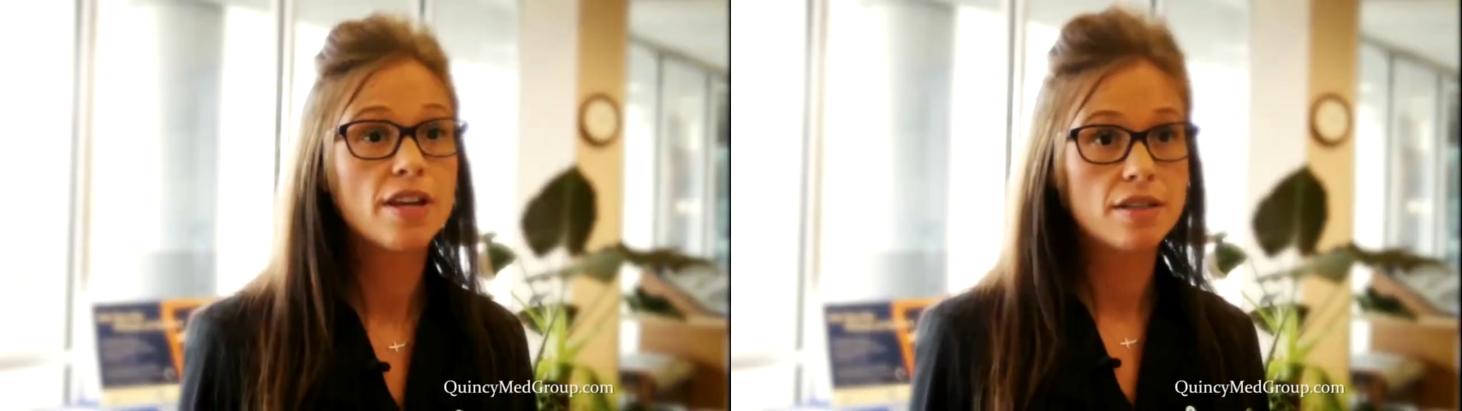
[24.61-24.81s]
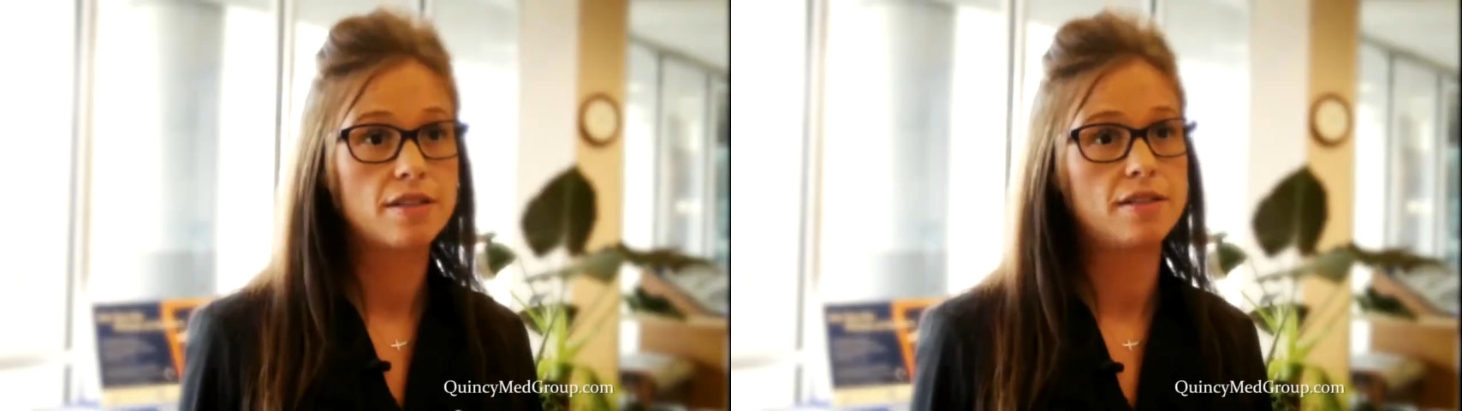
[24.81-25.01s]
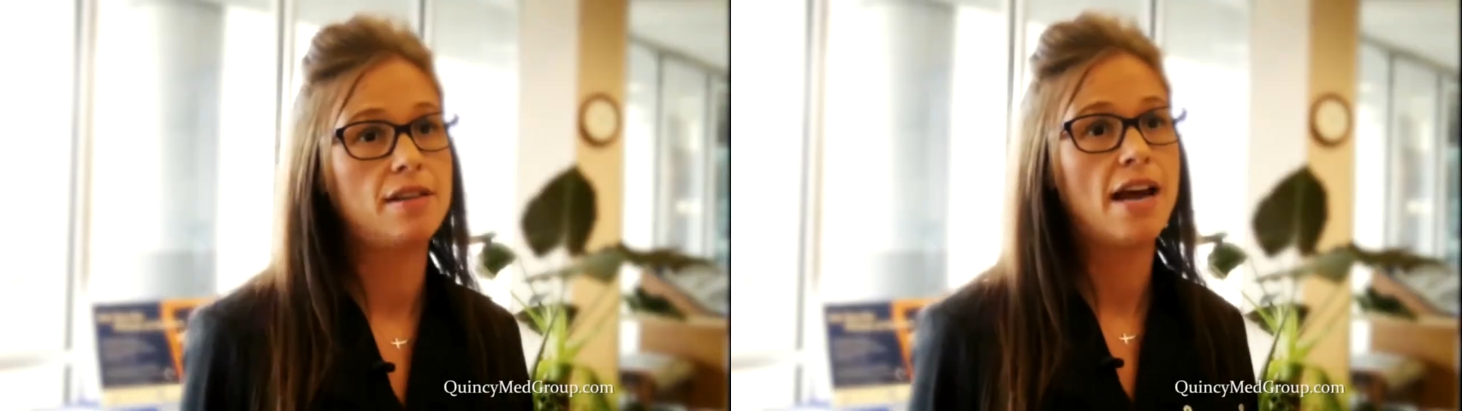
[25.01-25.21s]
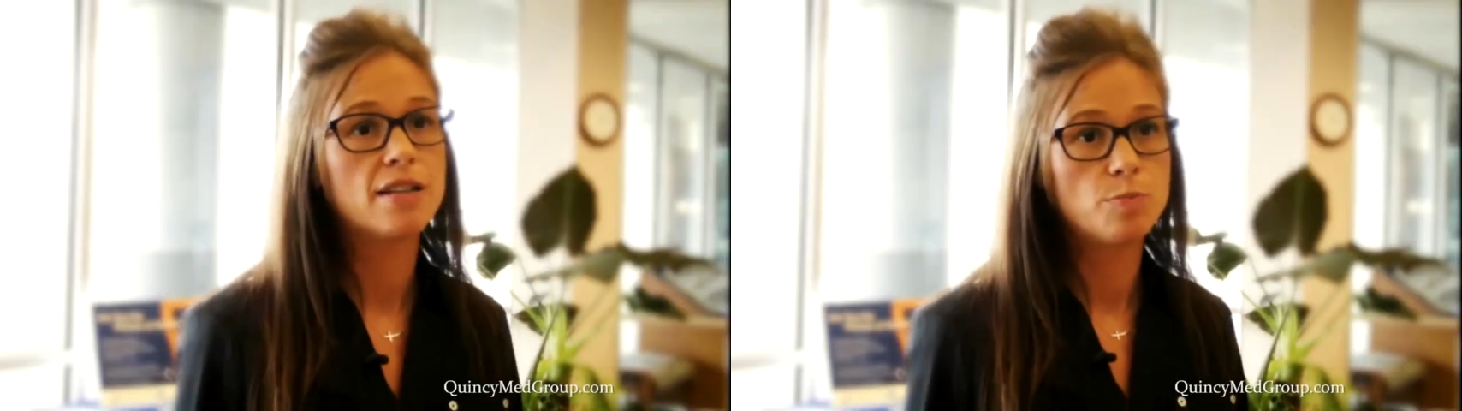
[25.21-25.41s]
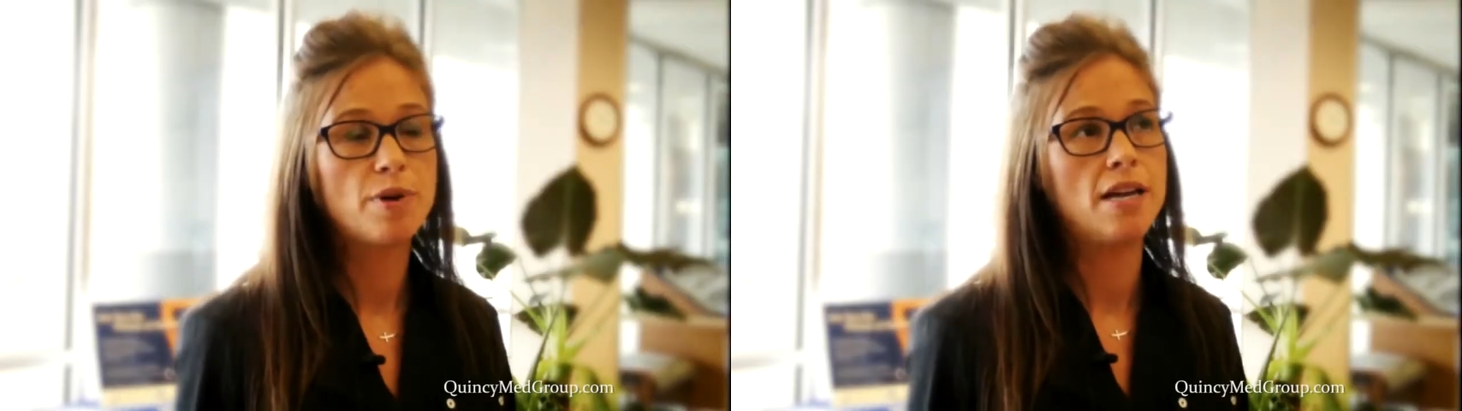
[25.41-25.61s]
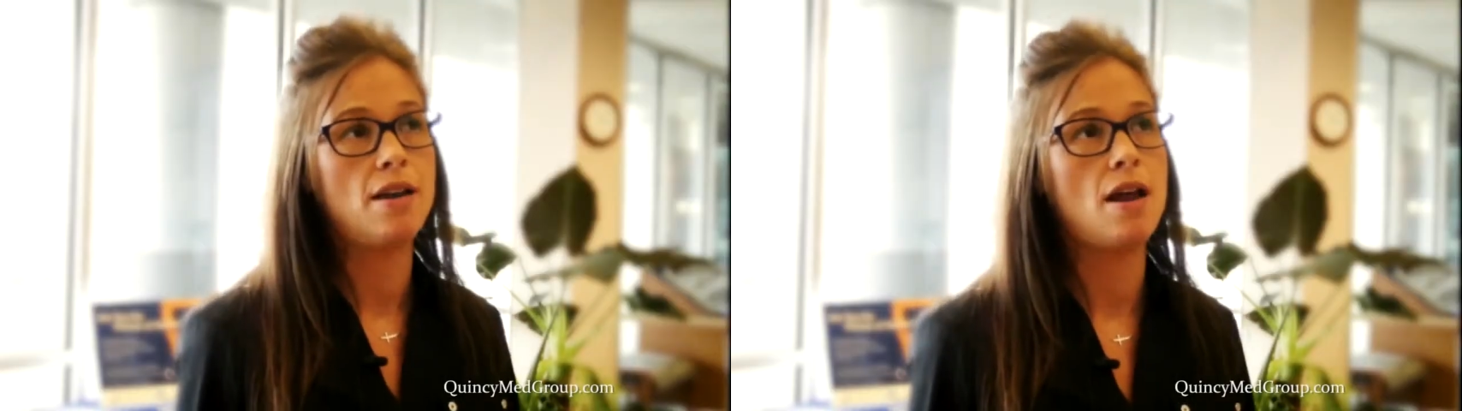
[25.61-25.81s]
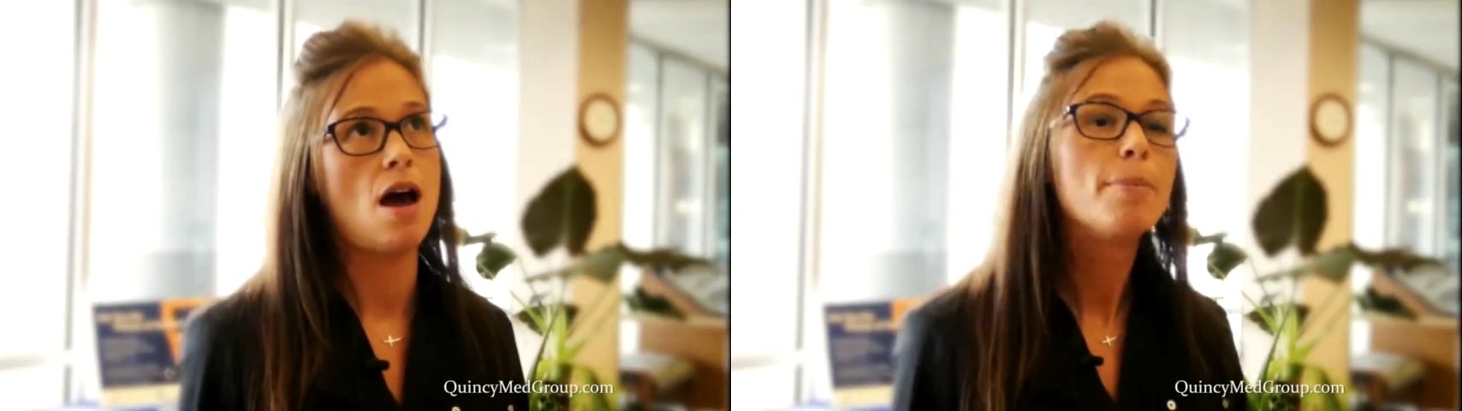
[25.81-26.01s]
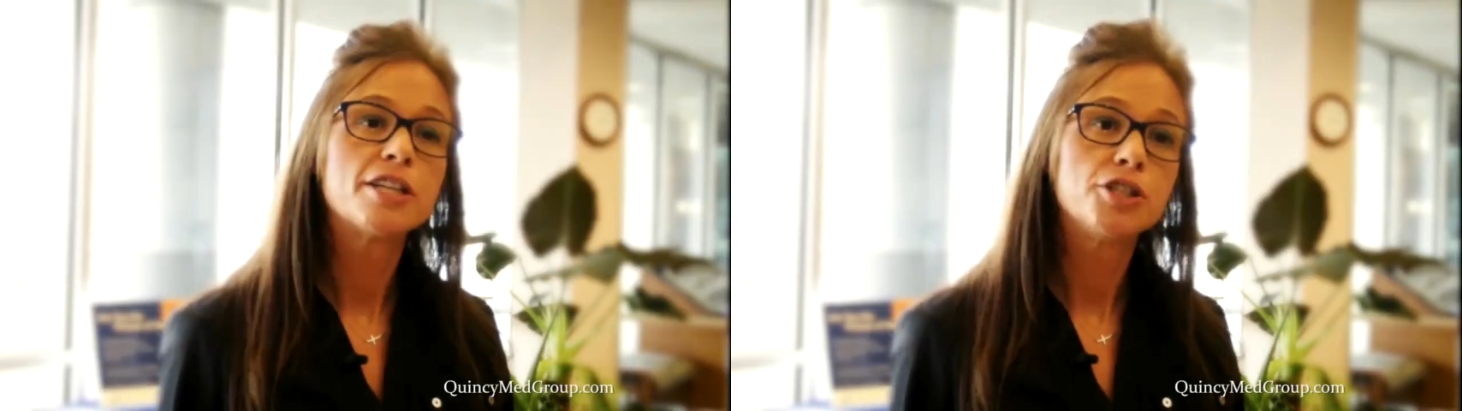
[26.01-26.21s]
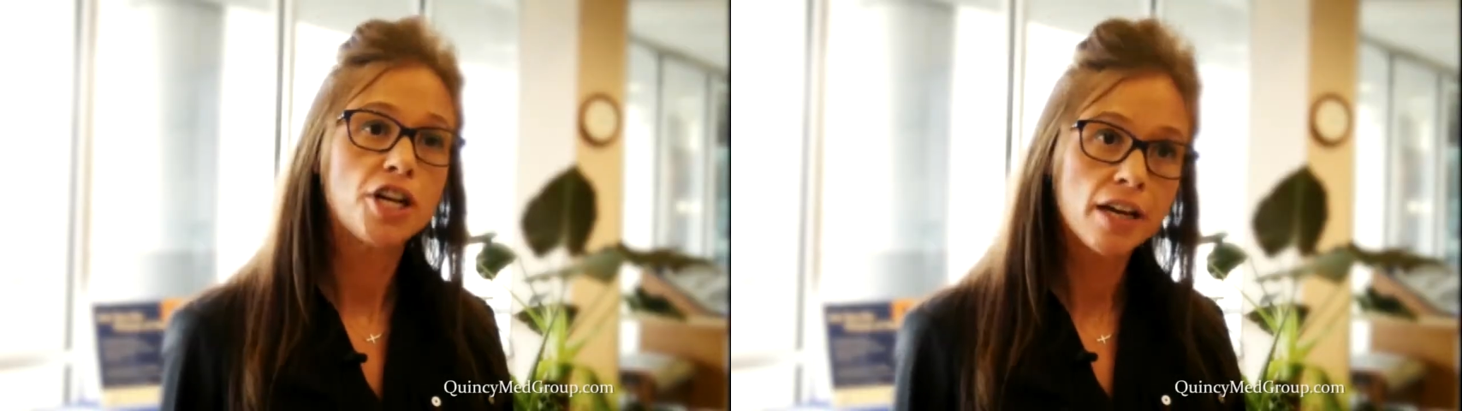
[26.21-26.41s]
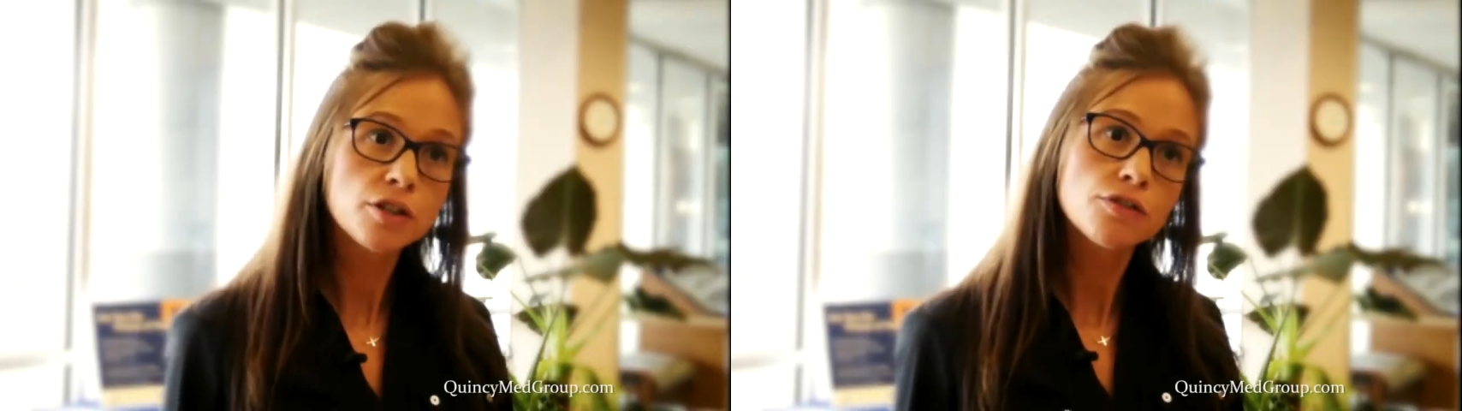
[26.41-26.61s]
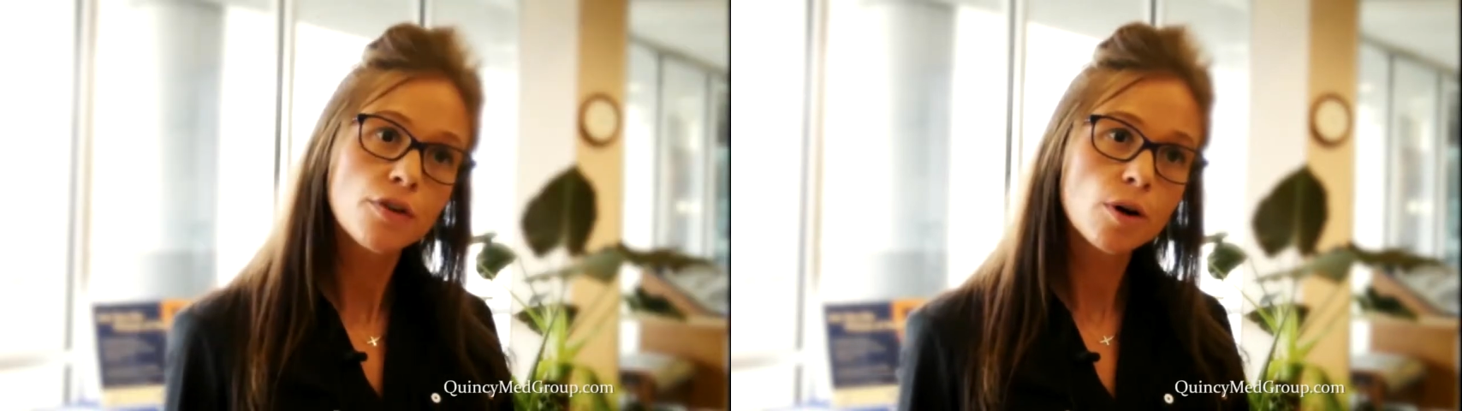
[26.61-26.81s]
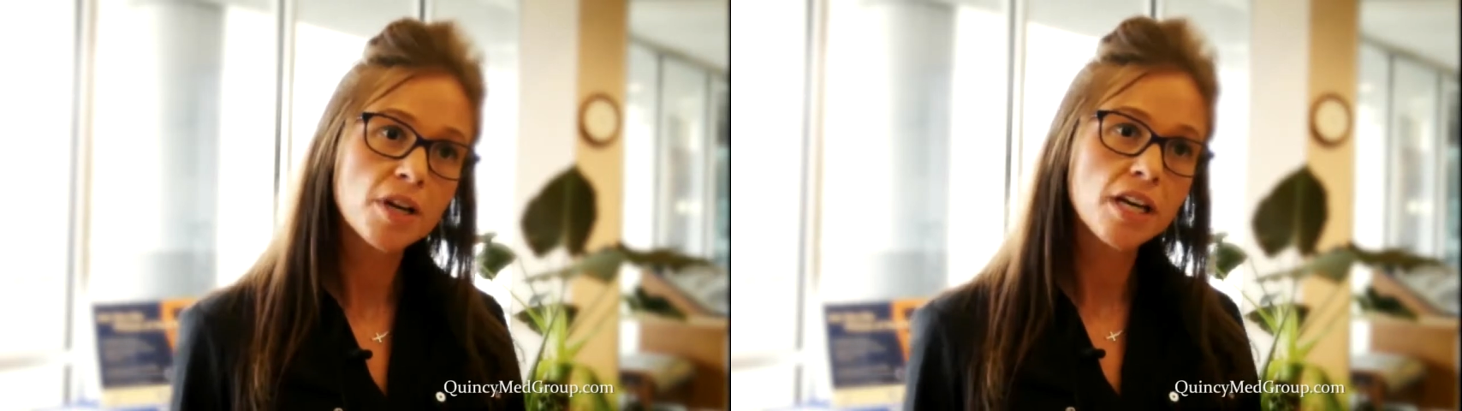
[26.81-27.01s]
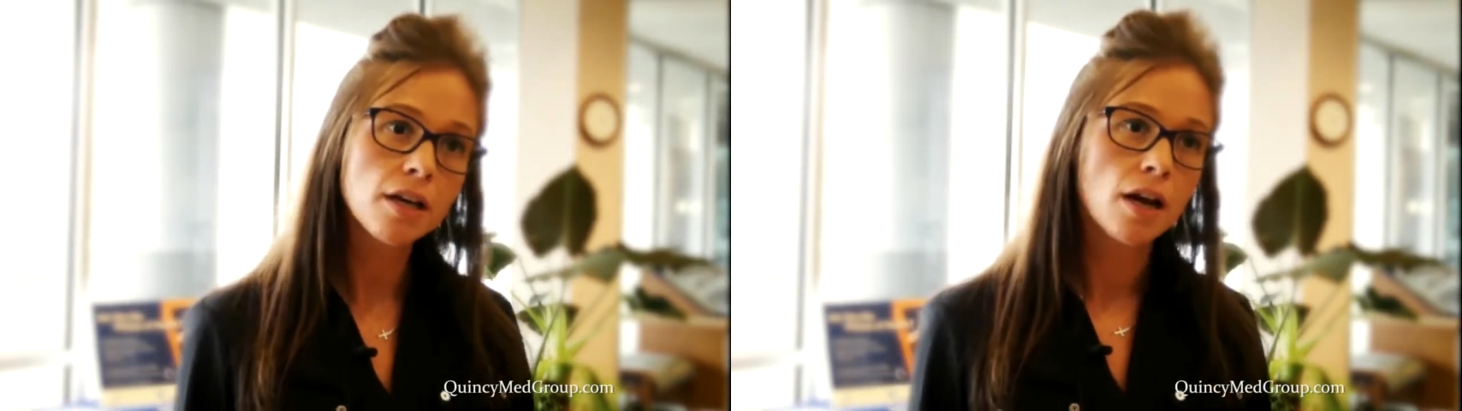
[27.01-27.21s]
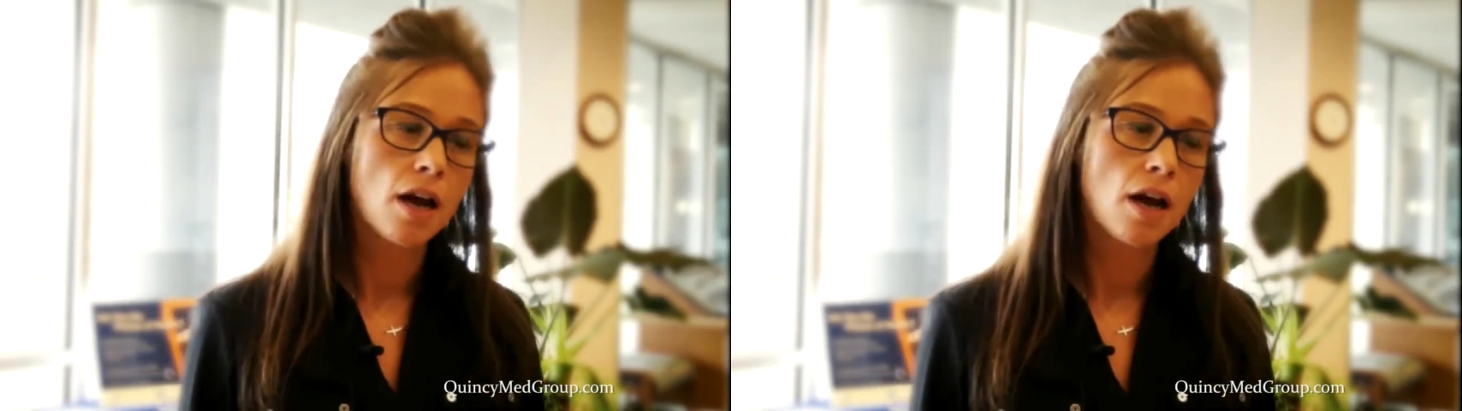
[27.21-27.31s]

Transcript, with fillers: This has been a big change for me,